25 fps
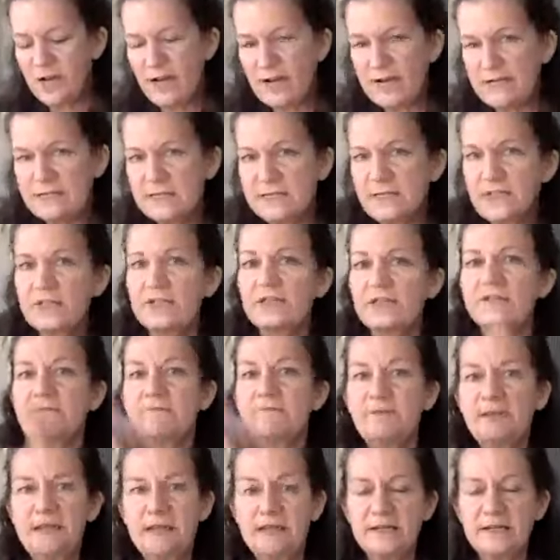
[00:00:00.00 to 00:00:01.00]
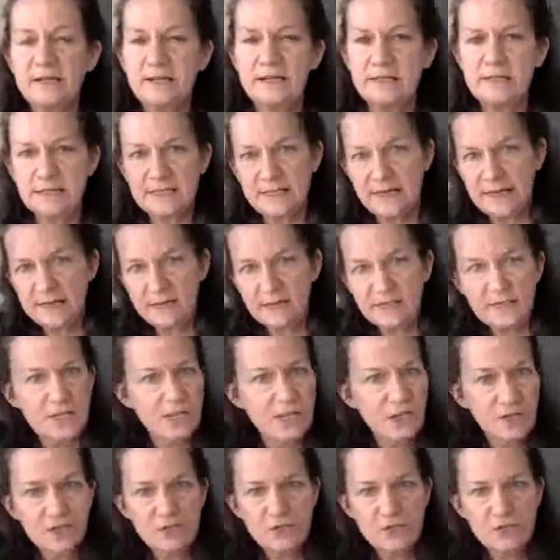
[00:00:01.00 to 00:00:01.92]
ties that you're going to feed into these tunnels.